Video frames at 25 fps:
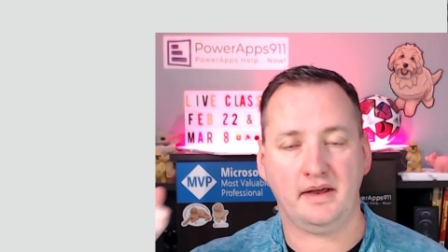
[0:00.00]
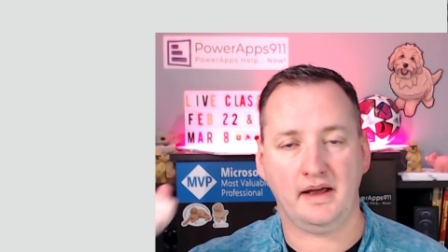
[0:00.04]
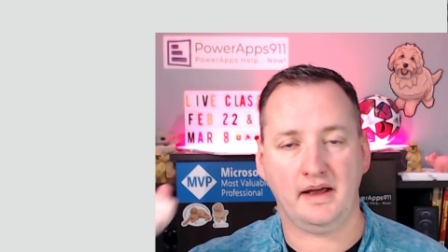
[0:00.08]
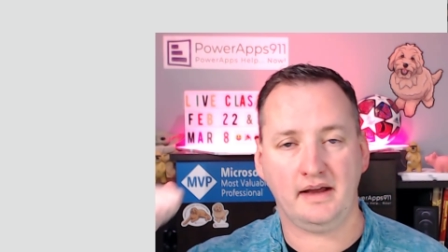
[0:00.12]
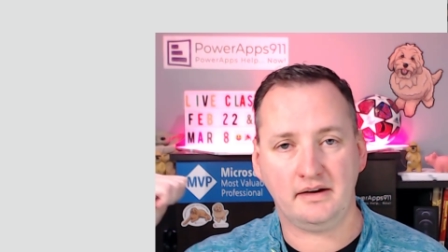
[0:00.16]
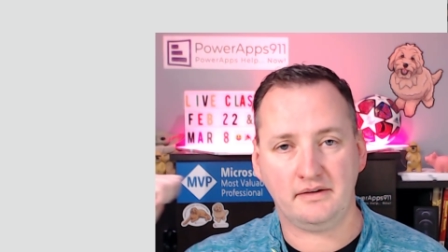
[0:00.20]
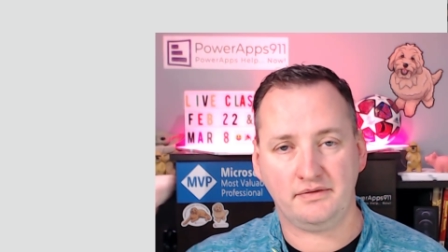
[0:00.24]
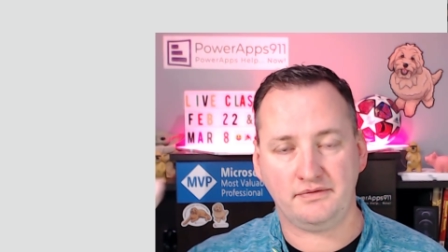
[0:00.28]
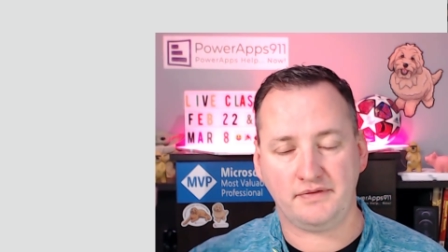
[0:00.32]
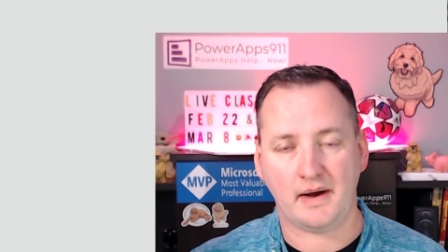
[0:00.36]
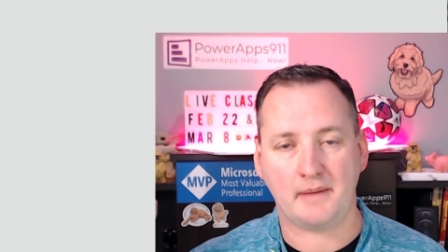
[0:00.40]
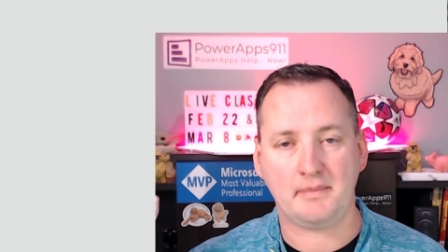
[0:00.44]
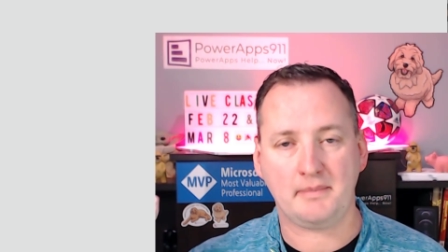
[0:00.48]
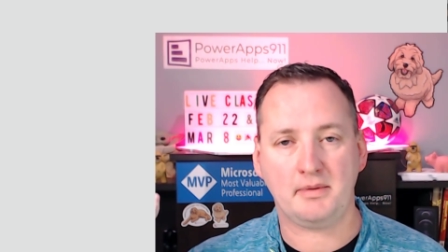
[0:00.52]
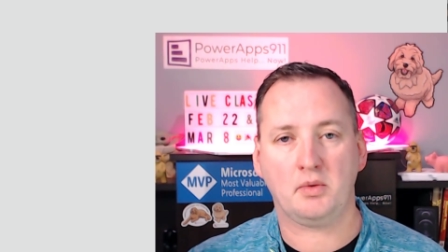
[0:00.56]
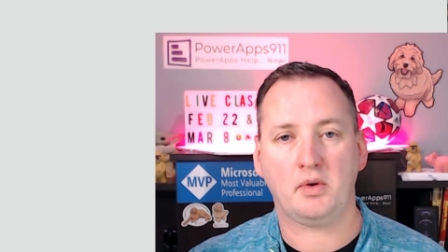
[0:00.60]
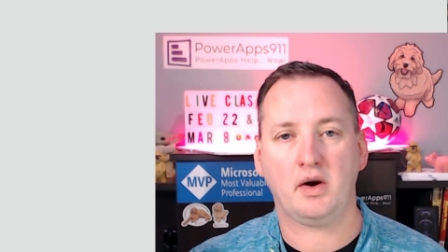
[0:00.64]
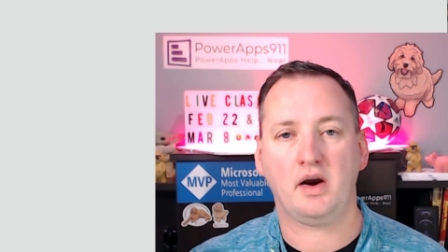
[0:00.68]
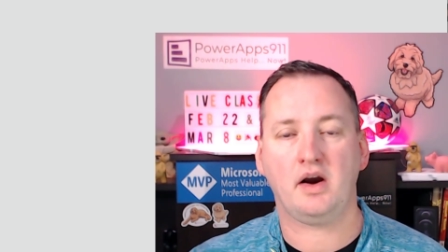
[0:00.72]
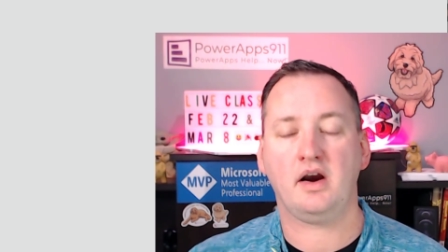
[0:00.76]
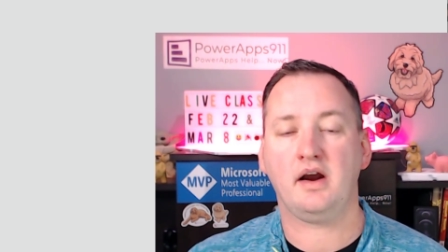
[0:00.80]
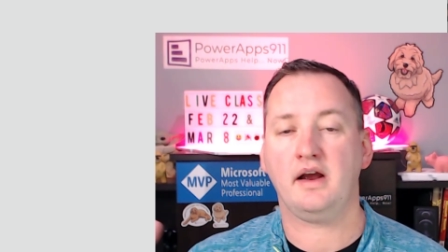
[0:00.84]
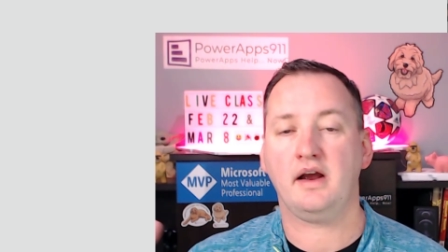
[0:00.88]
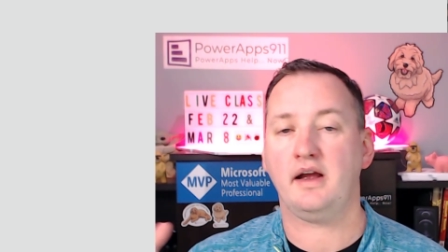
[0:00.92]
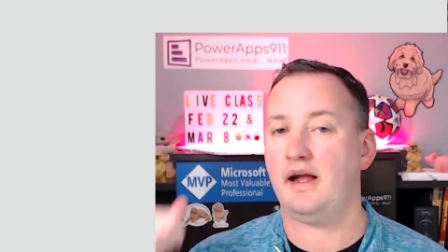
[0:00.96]
into
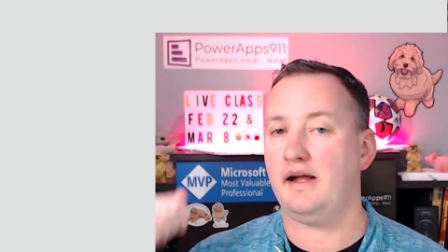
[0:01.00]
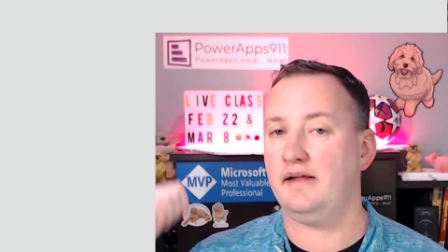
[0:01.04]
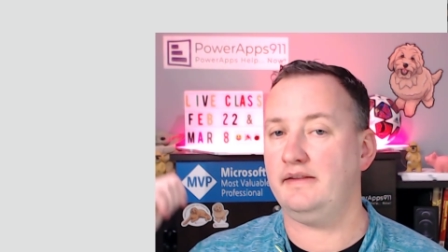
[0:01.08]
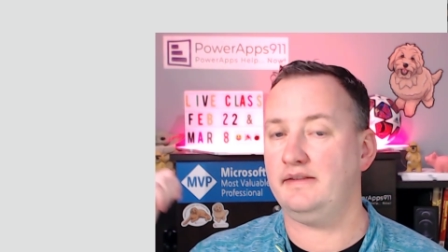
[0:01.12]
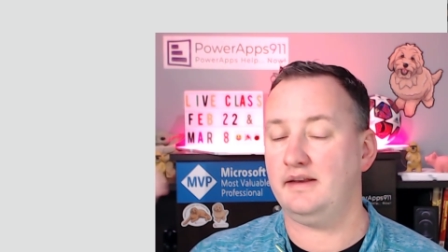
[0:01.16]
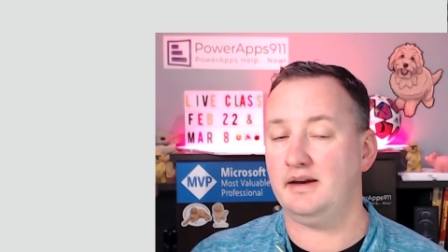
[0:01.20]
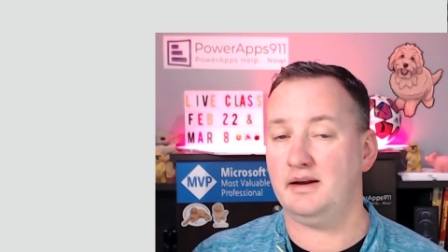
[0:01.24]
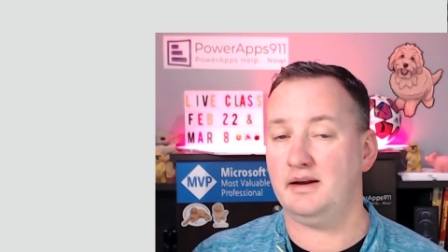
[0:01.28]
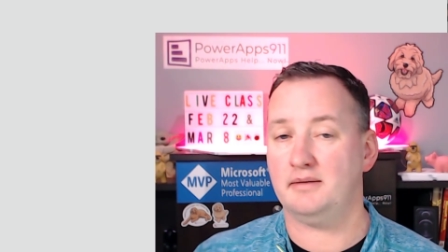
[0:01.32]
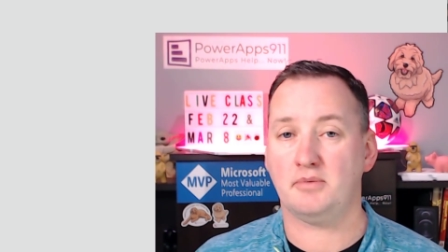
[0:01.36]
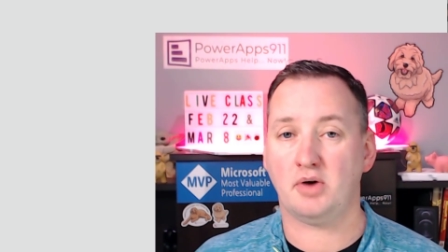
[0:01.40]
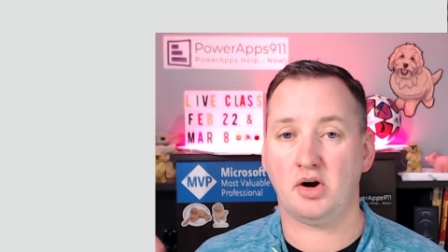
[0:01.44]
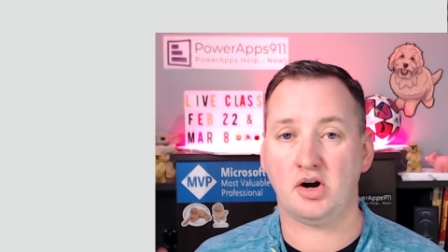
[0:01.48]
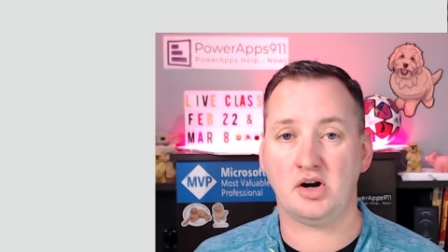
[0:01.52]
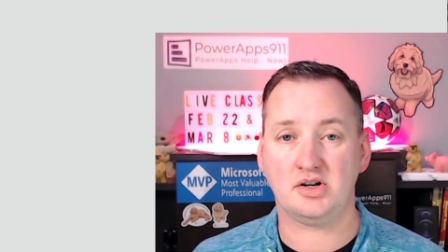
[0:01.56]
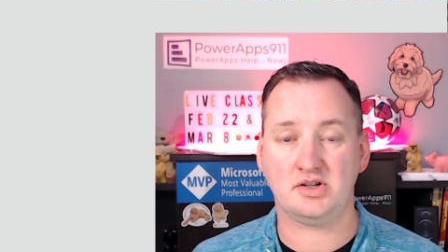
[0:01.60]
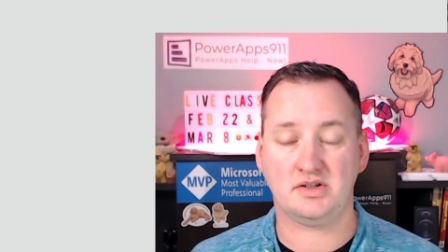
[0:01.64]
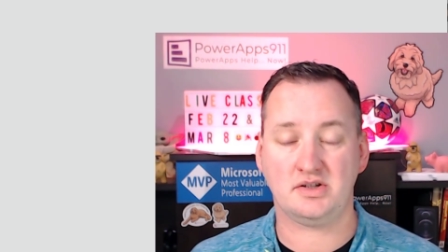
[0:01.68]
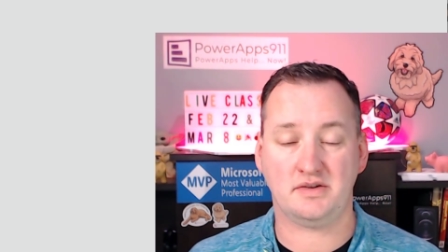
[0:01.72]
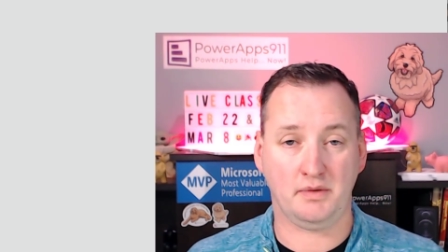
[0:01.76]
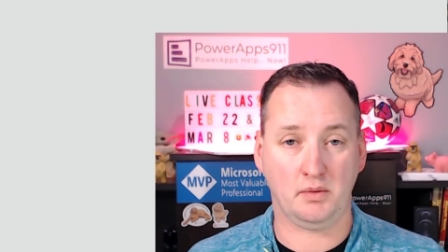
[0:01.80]
February and then in March.